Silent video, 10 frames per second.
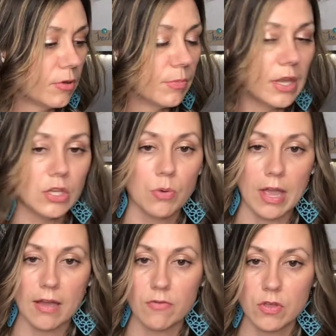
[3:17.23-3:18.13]
you
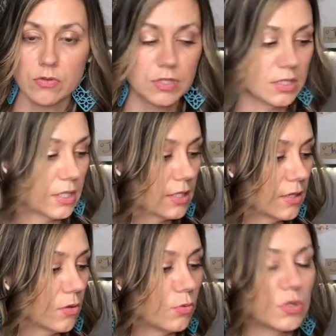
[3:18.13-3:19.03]
have those 6
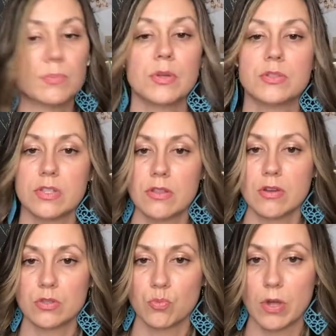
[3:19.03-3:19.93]
syllables built in there
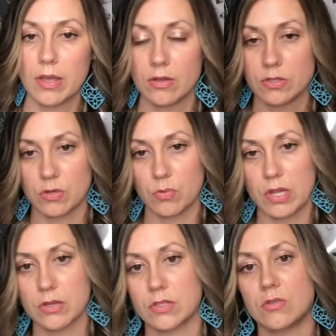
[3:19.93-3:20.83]
as well. So we
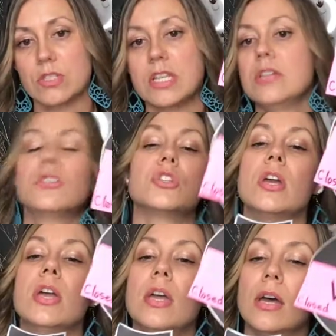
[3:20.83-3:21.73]
also teach
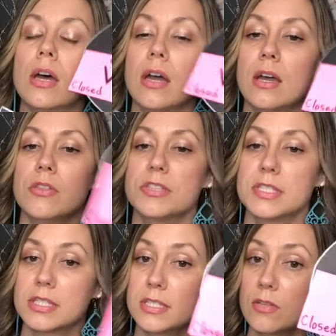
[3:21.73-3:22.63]
the
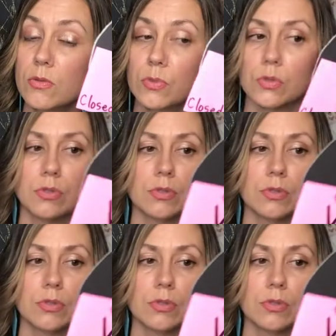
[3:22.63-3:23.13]
6 syllable